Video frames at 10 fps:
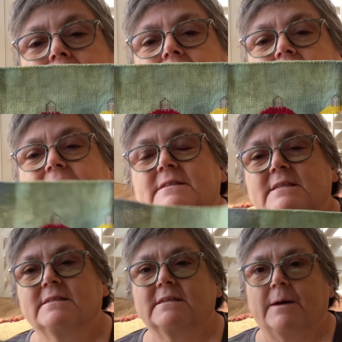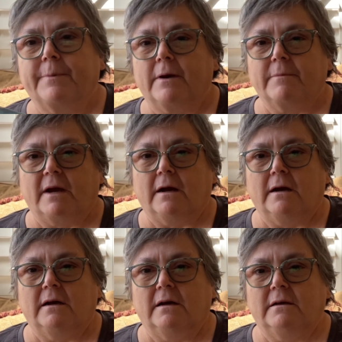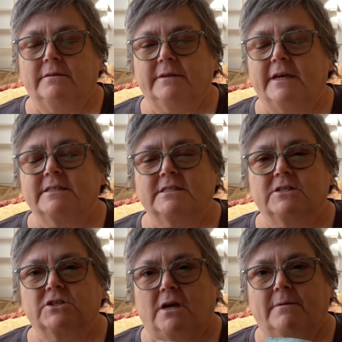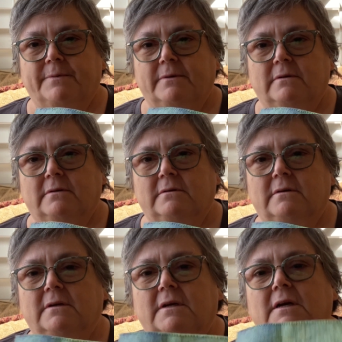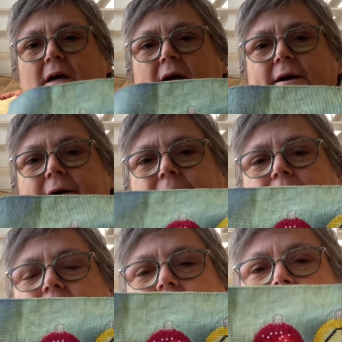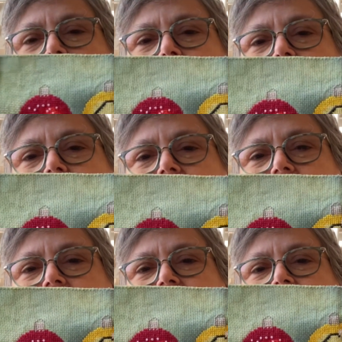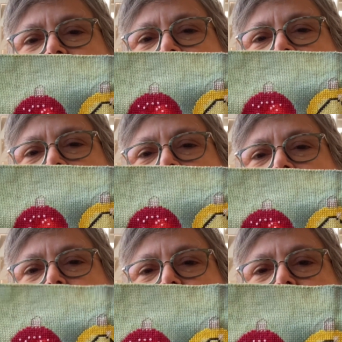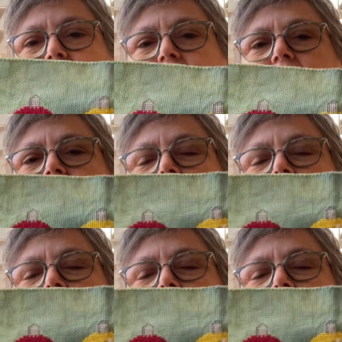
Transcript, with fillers: And this is up on my, uh, the Etsy shop. Um, I'm in the middle of this blue